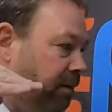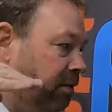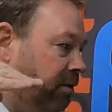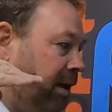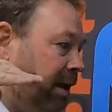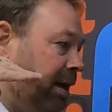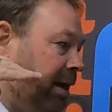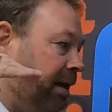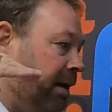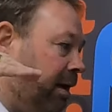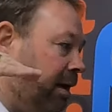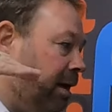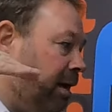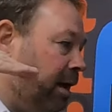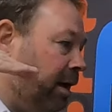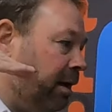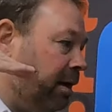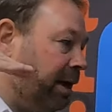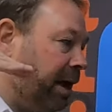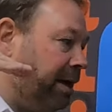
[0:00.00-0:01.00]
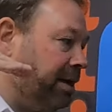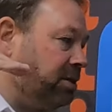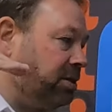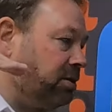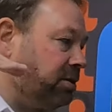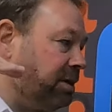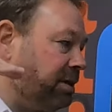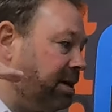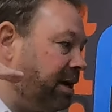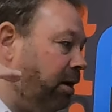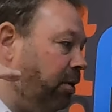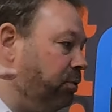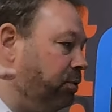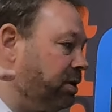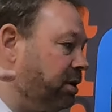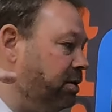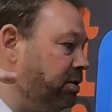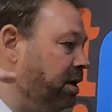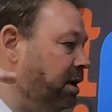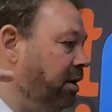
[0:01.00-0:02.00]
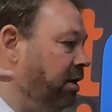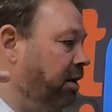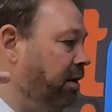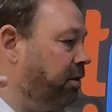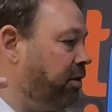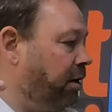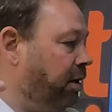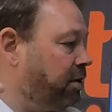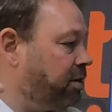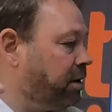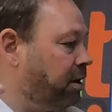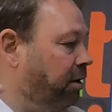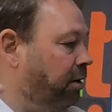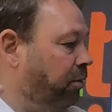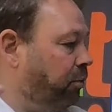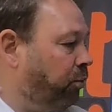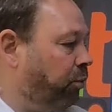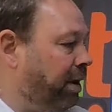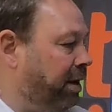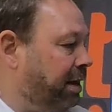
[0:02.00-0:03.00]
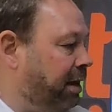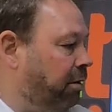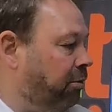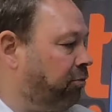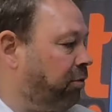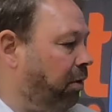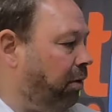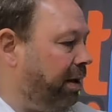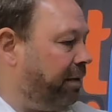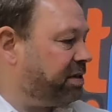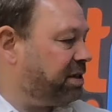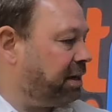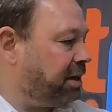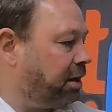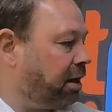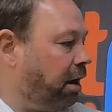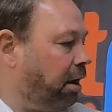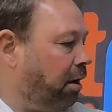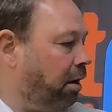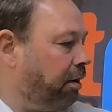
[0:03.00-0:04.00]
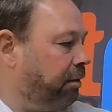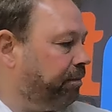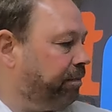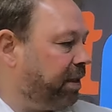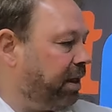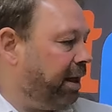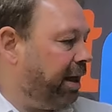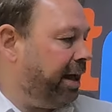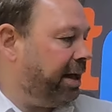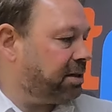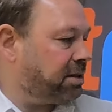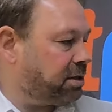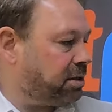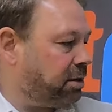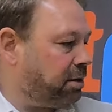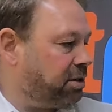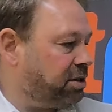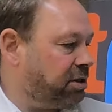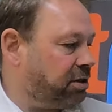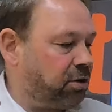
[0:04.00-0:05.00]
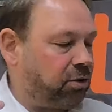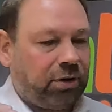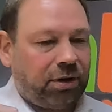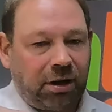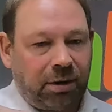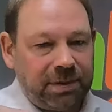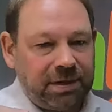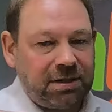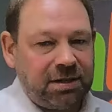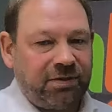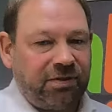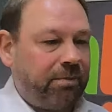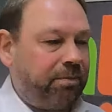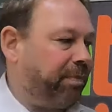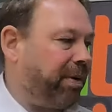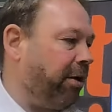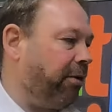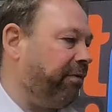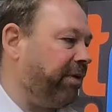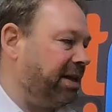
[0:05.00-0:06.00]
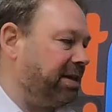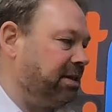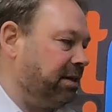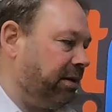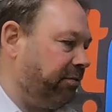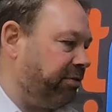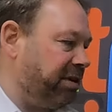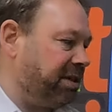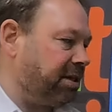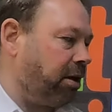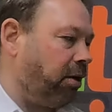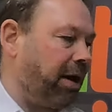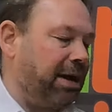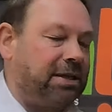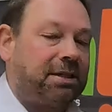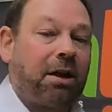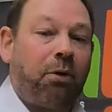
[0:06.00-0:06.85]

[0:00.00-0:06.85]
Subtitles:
the case study tells us that when it arrives in Larne, it's 32 kilometres from Belfast delivery site.